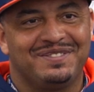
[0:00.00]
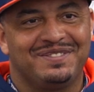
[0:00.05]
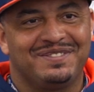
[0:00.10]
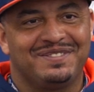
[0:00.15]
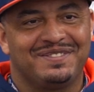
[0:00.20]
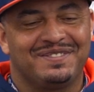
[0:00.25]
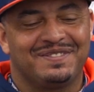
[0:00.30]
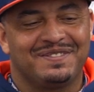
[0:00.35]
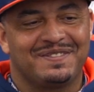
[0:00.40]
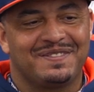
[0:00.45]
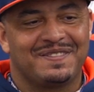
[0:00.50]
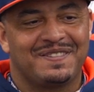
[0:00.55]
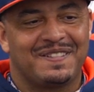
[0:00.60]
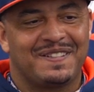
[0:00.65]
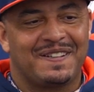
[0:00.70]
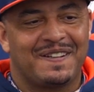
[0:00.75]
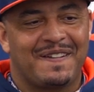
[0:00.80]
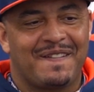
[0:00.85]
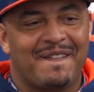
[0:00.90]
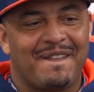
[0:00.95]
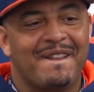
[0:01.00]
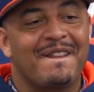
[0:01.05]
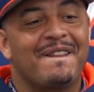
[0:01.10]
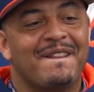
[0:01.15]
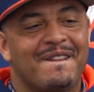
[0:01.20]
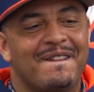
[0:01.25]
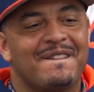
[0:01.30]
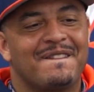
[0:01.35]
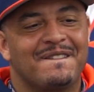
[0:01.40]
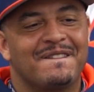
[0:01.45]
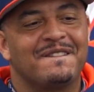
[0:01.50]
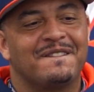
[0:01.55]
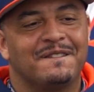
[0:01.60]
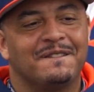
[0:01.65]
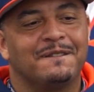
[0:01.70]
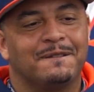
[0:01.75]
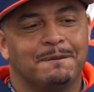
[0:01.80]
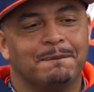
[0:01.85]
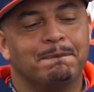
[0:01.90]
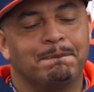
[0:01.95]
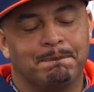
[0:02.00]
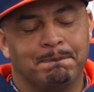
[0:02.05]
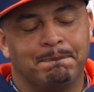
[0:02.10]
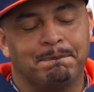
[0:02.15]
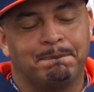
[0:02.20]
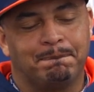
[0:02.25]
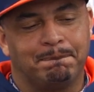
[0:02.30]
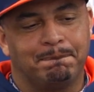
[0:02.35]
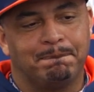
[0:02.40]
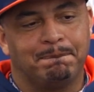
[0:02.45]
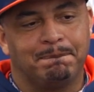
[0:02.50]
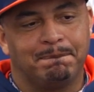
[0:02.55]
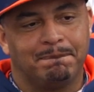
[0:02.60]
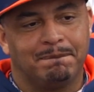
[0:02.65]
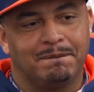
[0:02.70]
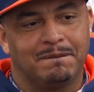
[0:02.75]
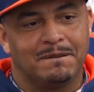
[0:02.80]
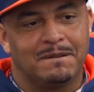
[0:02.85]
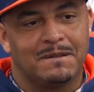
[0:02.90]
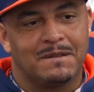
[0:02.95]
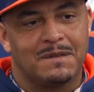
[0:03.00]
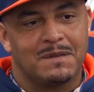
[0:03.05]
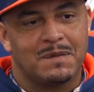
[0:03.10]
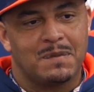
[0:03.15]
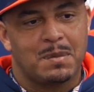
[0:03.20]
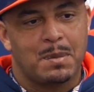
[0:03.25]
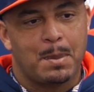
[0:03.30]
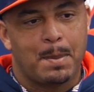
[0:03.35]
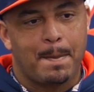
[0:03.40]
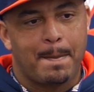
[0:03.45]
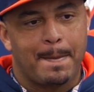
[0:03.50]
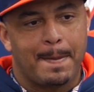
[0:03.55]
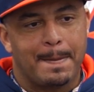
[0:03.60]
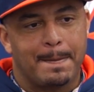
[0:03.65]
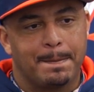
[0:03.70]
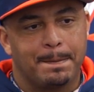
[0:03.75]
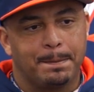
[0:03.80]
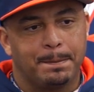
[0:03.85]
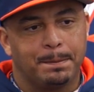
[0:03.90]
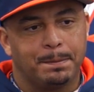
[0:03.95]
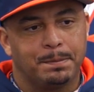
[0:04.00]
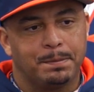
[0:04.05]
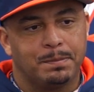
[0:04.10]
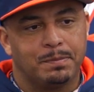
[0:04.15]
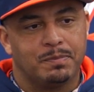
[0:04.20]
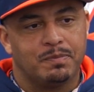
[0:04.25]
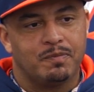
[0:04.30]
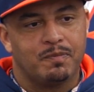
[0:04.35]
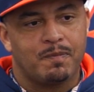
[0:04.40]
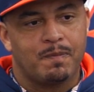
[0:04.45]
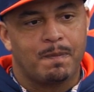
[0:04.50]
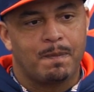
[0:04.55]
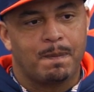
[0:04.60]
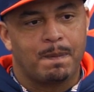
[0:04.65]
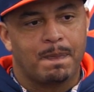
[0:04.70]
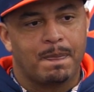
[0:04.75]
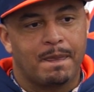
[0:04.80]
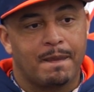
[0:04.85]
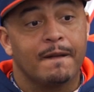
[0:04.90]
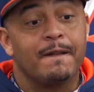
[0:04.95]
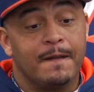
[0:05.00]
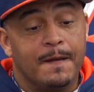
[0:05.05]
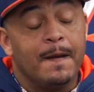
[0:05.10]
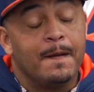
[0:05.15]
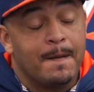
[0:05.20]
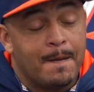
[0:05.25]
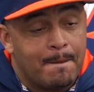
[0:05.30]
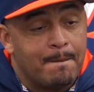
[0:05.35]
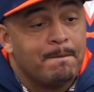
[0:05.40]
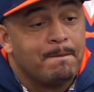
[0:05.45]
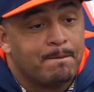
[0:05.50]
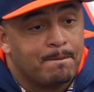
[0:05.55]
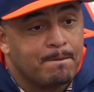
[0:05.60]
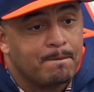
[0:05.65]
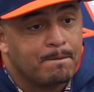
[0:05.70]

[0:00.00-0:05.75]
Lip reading: Along the lines of the offense, Brennan mentioned how he liked how diverse the offense can be.